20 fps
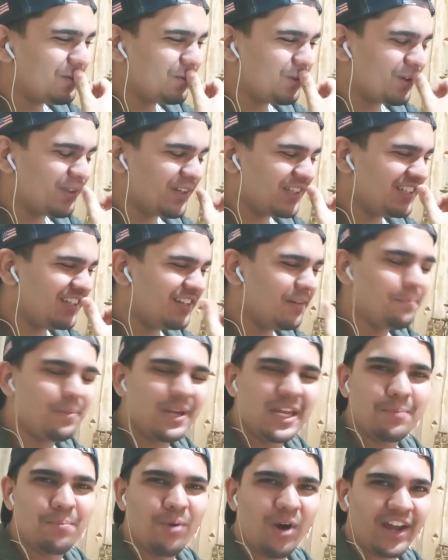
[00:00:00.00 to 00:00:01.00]
what was that?
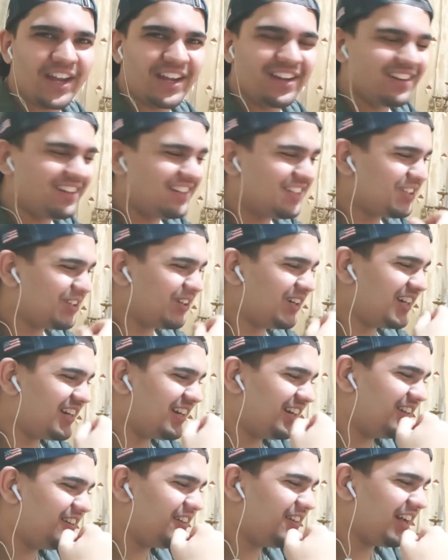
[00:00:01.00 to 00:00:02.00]
B-boying it's called,
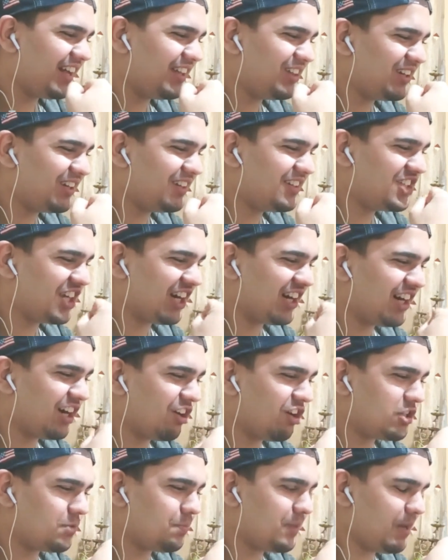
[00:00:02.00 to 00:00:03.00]
right? I thought ChungHa
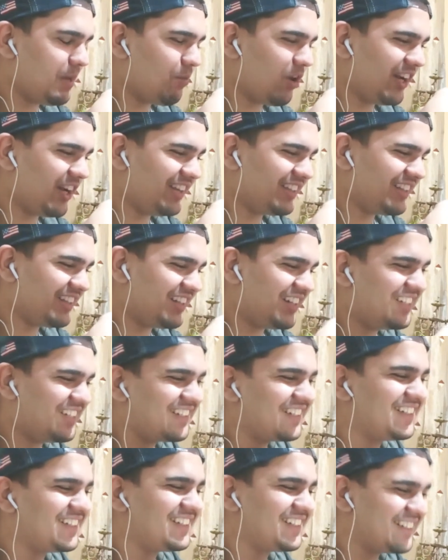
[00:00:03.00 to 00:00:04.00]
was B-boying there.
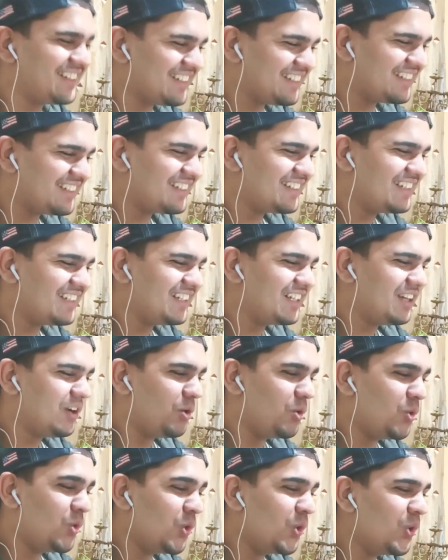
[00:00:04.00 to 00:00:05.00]

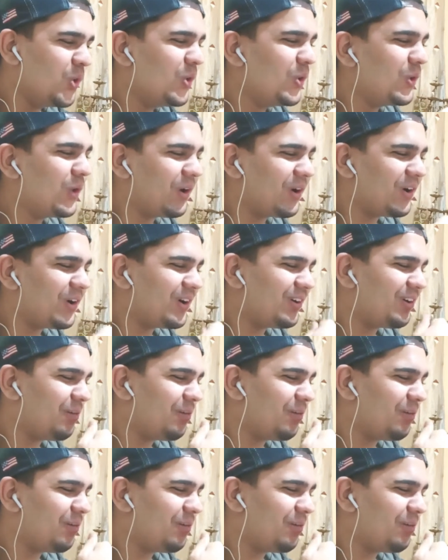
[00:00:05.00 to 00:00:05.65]
Ooh, oh,